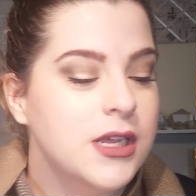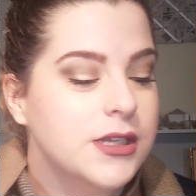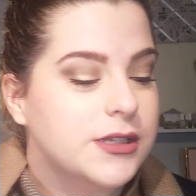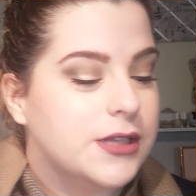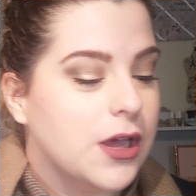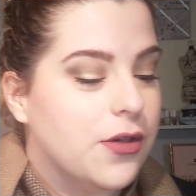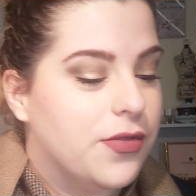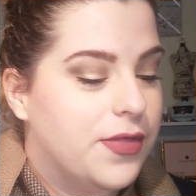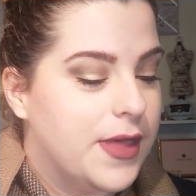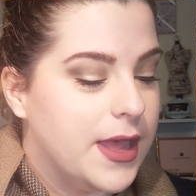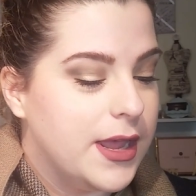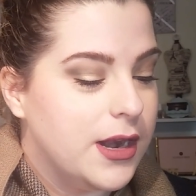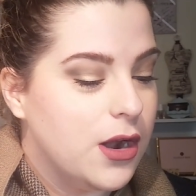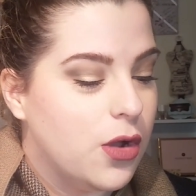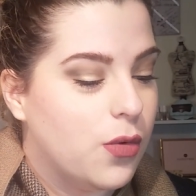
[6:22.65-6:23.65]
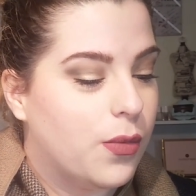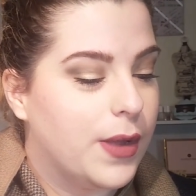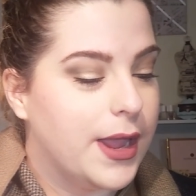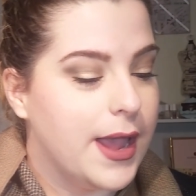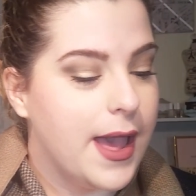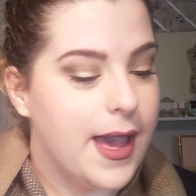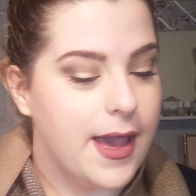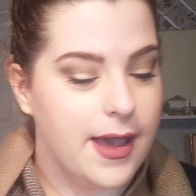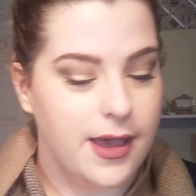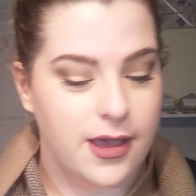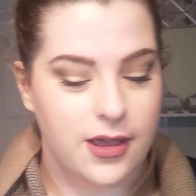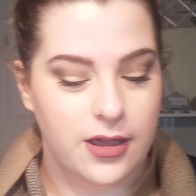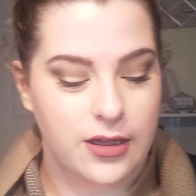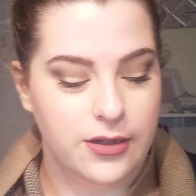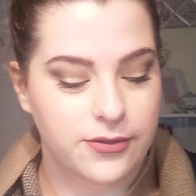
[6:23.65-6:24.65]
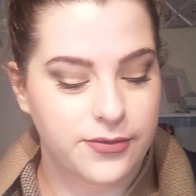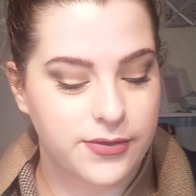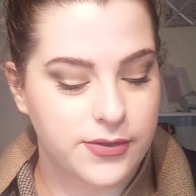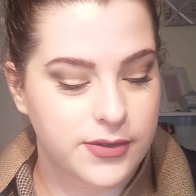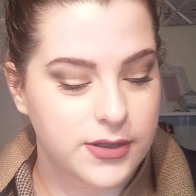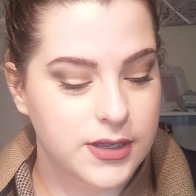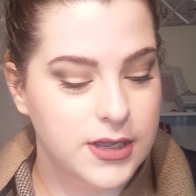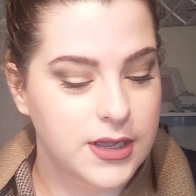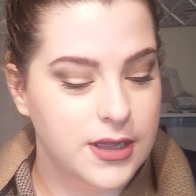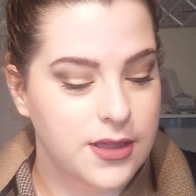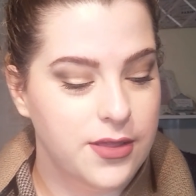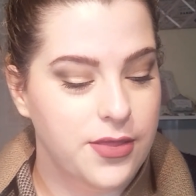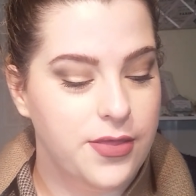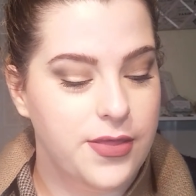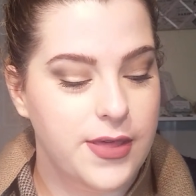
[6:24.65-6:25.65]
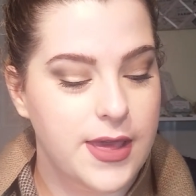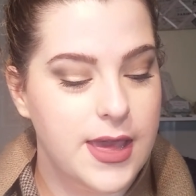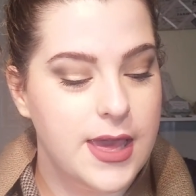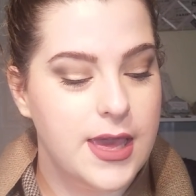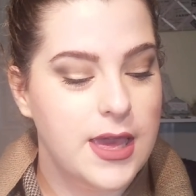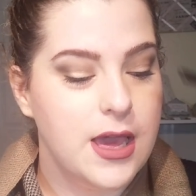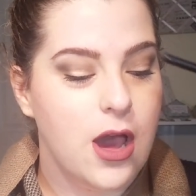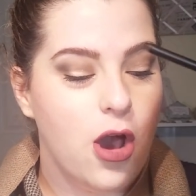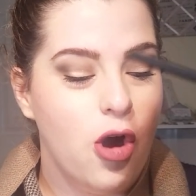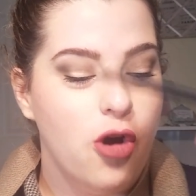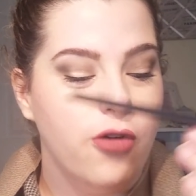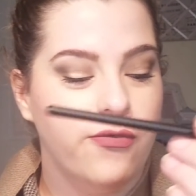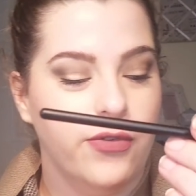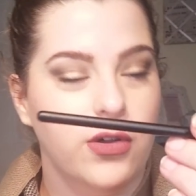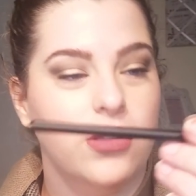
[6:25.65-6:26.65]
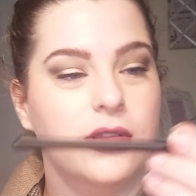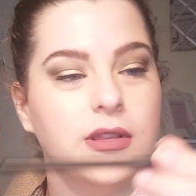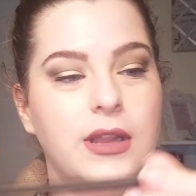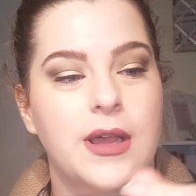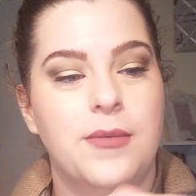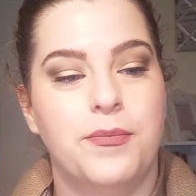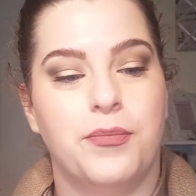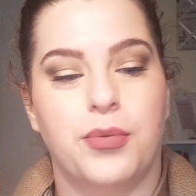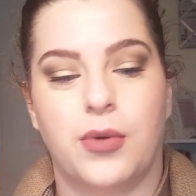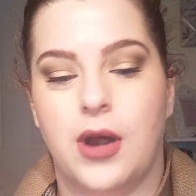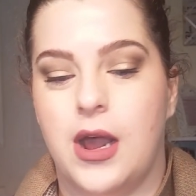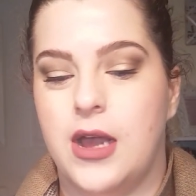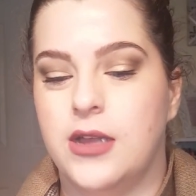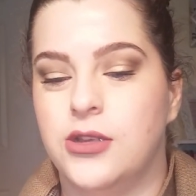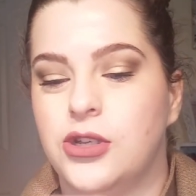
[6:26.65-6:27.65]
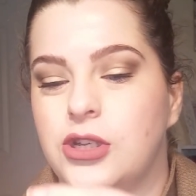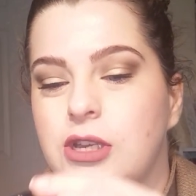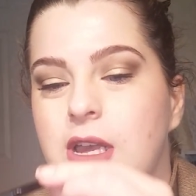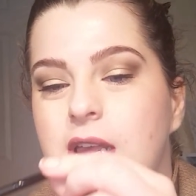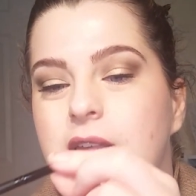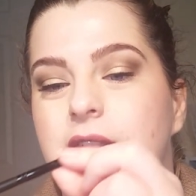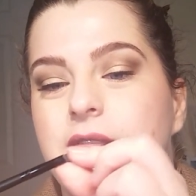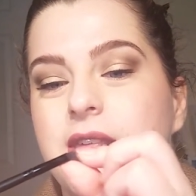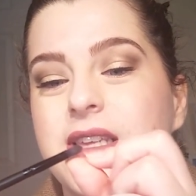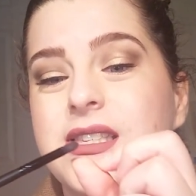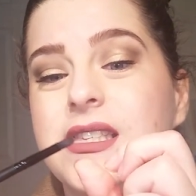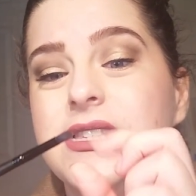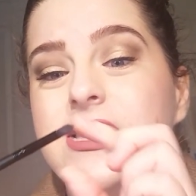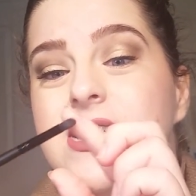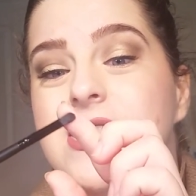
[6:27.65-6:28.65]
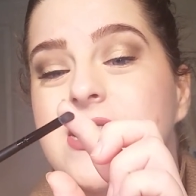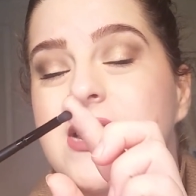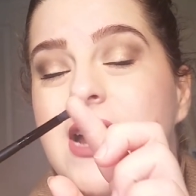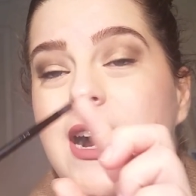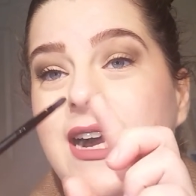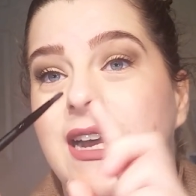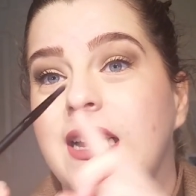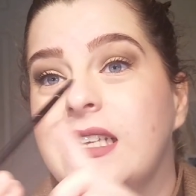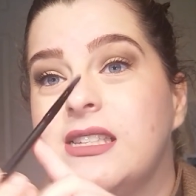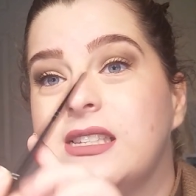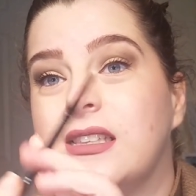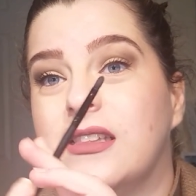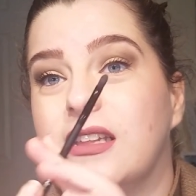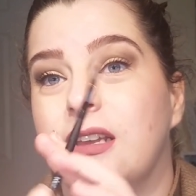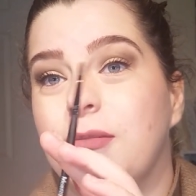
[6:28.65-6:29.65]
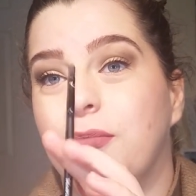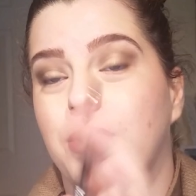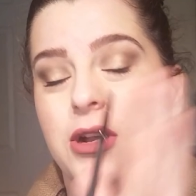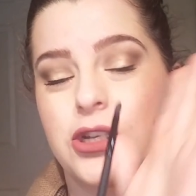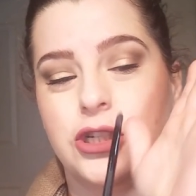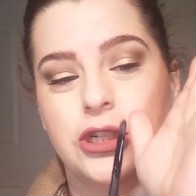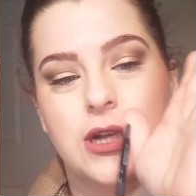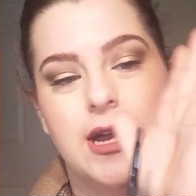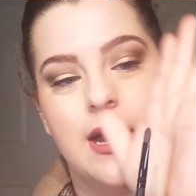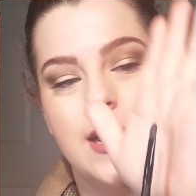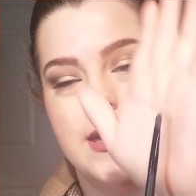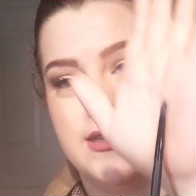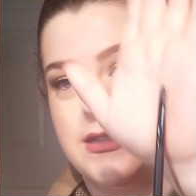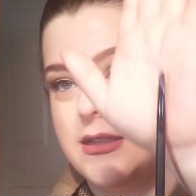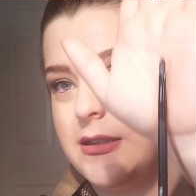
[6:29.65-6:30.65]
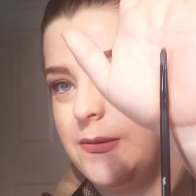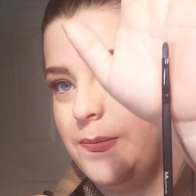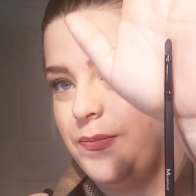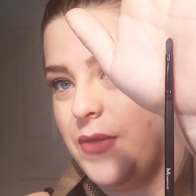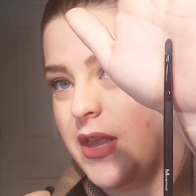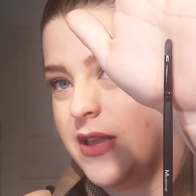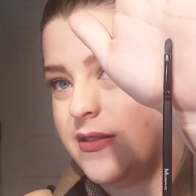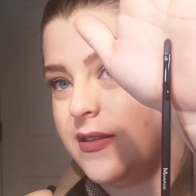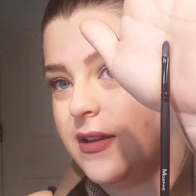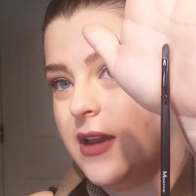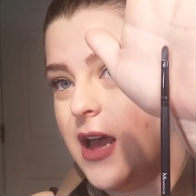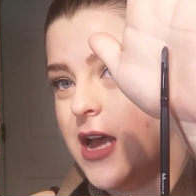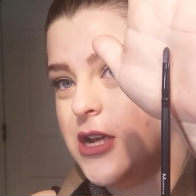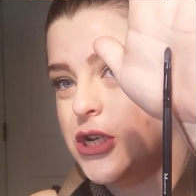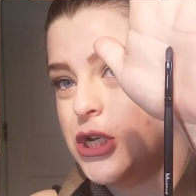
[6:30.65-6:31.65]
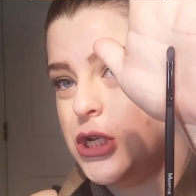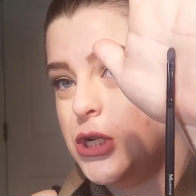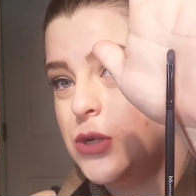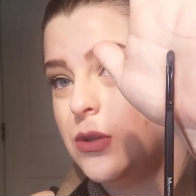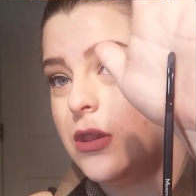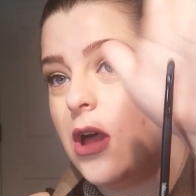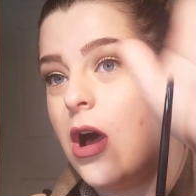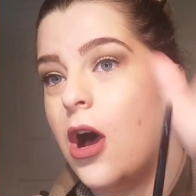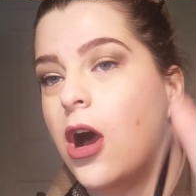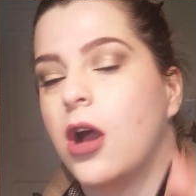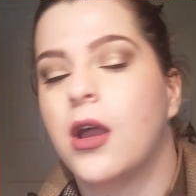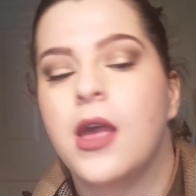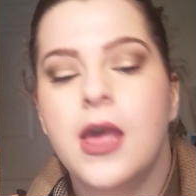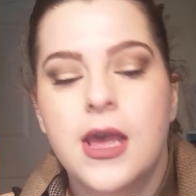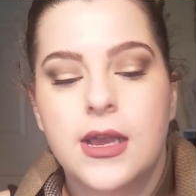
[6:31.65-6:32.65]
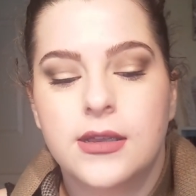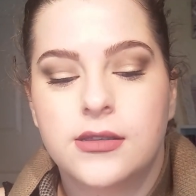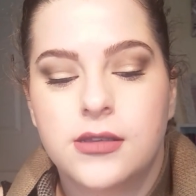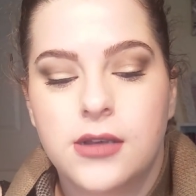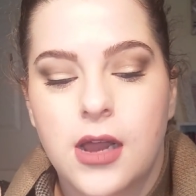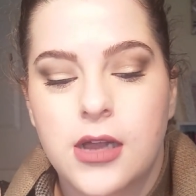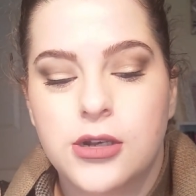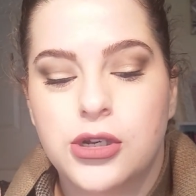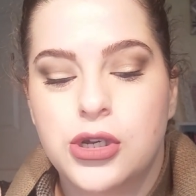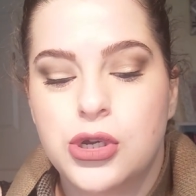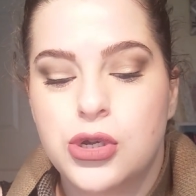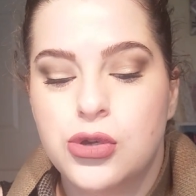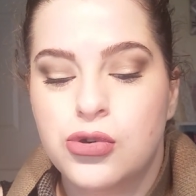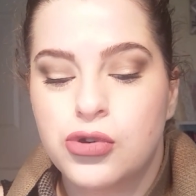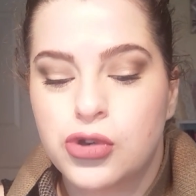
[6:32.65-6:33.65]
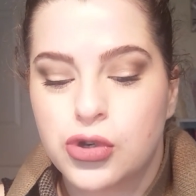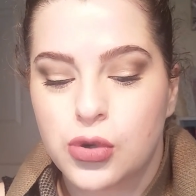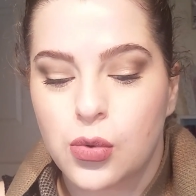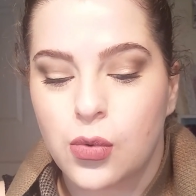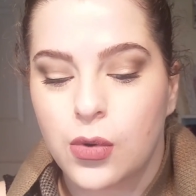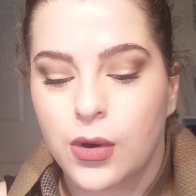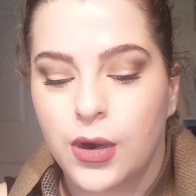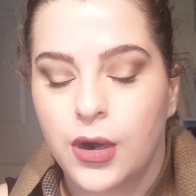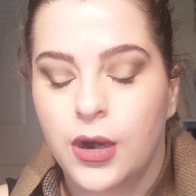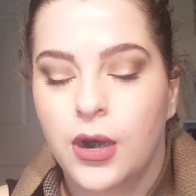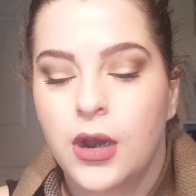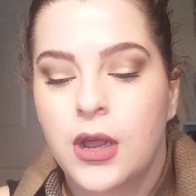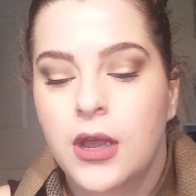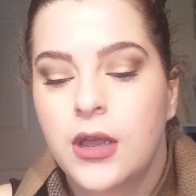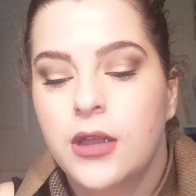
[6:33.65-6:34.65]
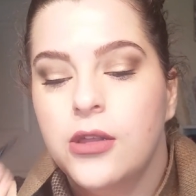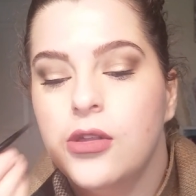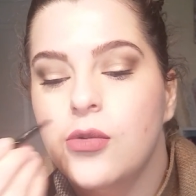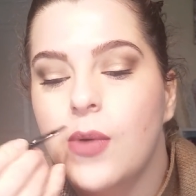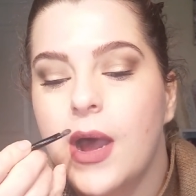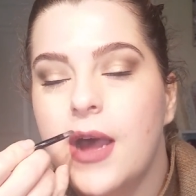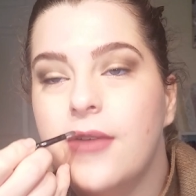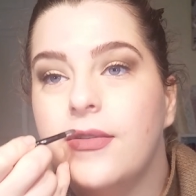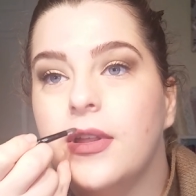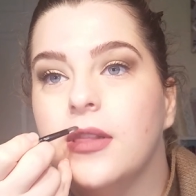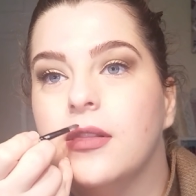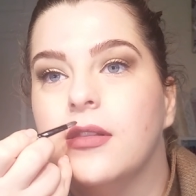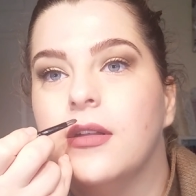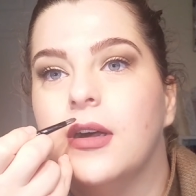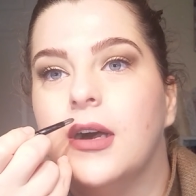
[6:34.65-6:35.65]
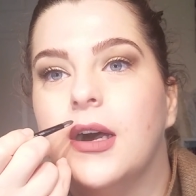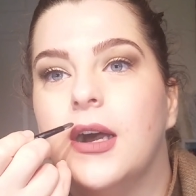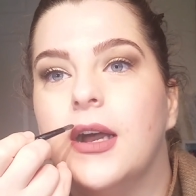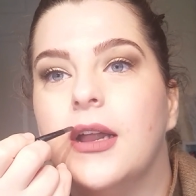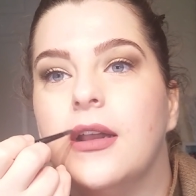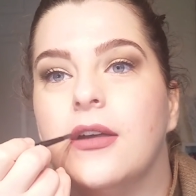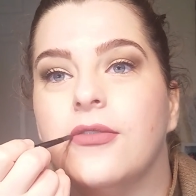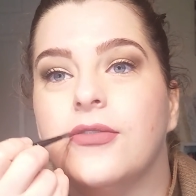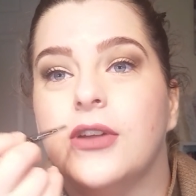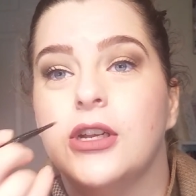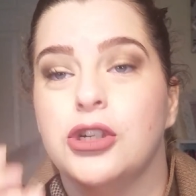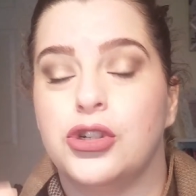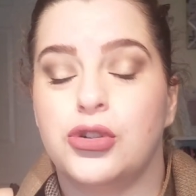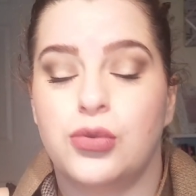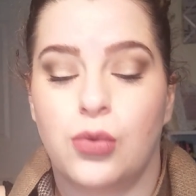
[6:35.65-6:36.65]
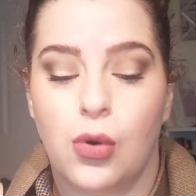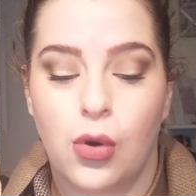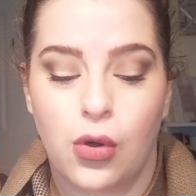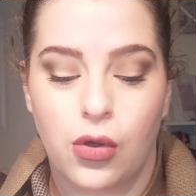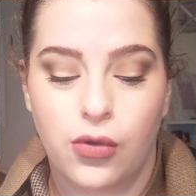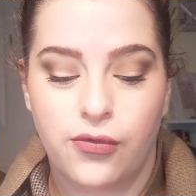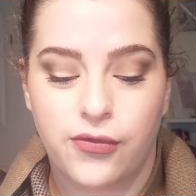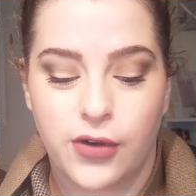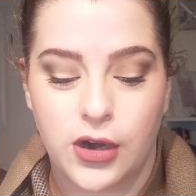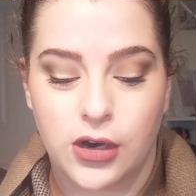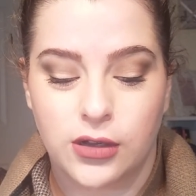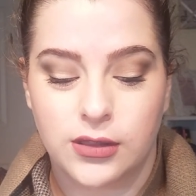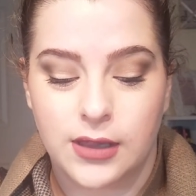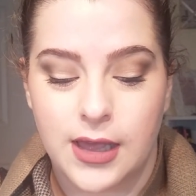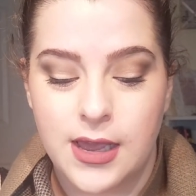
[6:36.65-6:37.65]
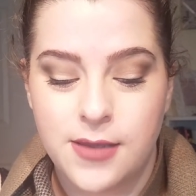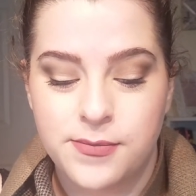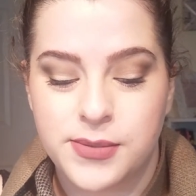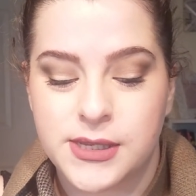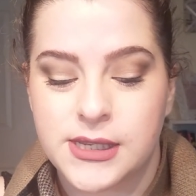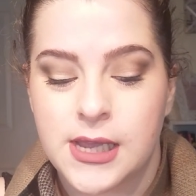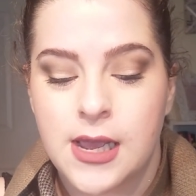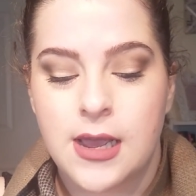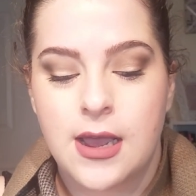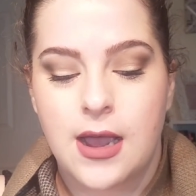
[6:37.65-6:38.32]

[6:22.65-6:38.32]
So then we have the oval lip brush. This is a nice lip brush, guys. It's not too long, it's not too short. You have a lot of control for your lips.